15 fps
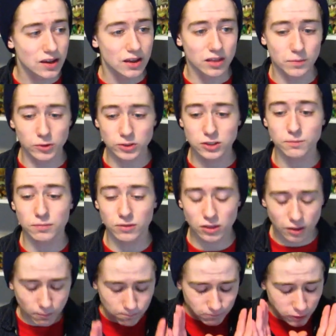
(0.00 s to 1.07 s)

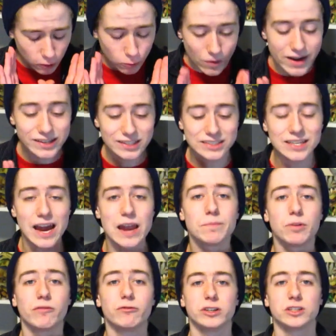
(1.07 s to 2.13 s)
the greatest type
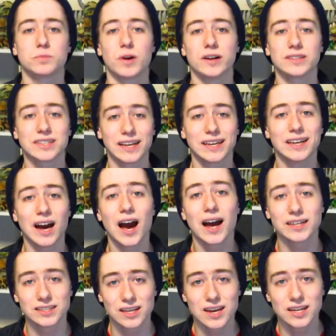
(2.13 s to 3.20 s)
of response I
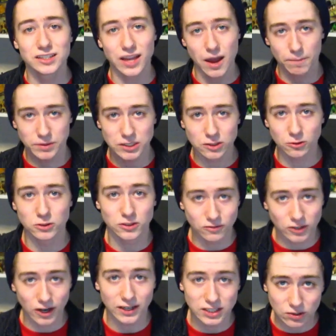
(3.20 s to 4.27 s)
got to episodes of
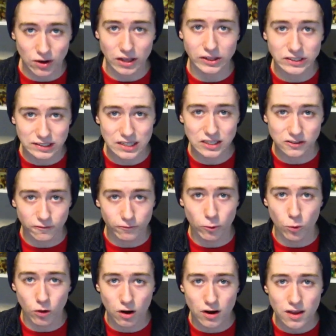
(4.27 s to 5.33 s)
Dinosaur Island Season
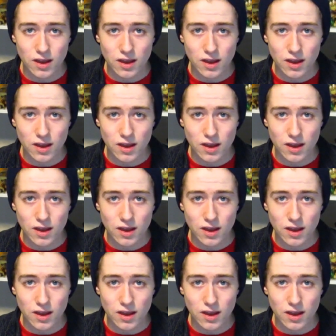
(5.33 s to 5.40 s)
4.